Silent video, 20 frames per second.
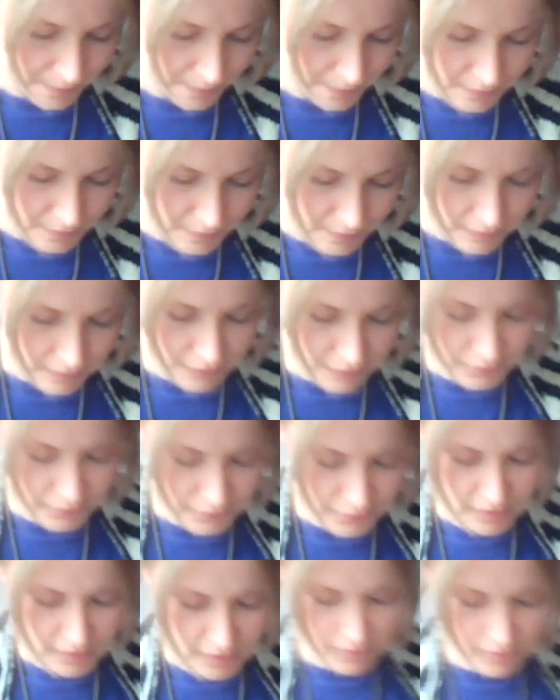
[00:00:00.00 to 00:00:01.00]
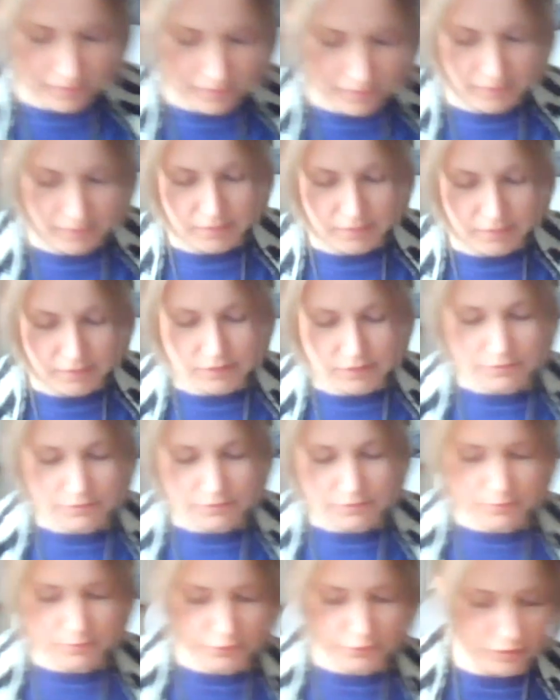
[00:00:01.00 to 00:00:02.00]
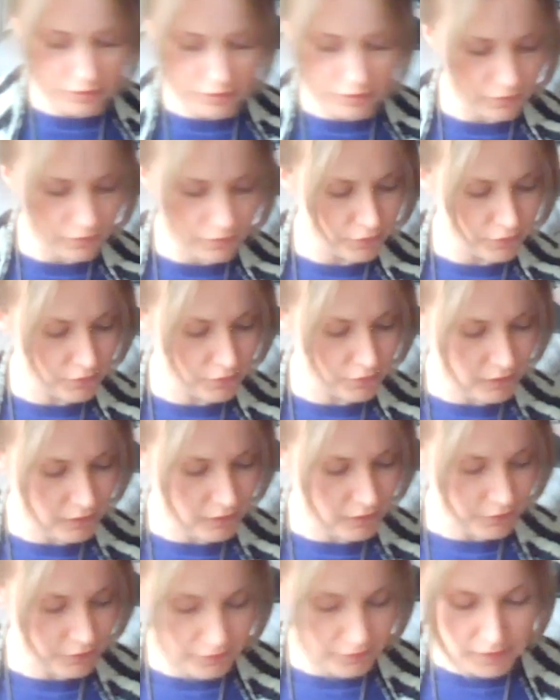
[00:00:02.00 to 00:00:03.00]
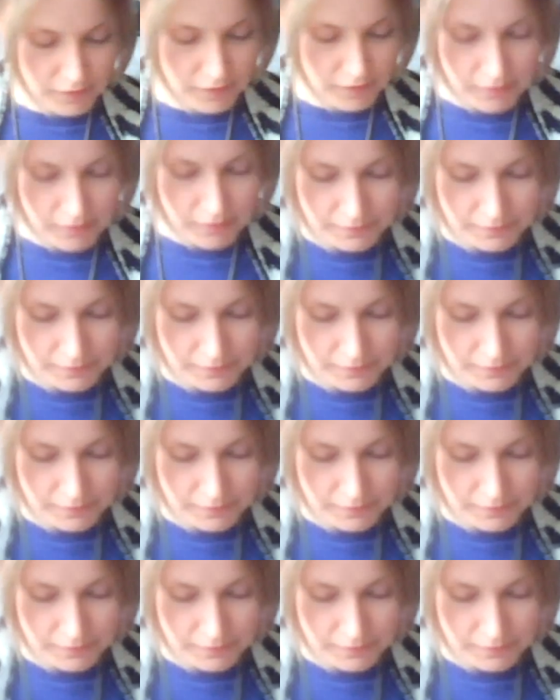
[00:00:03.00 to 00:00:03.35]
Left hand into Gyan Mudra on your left knee.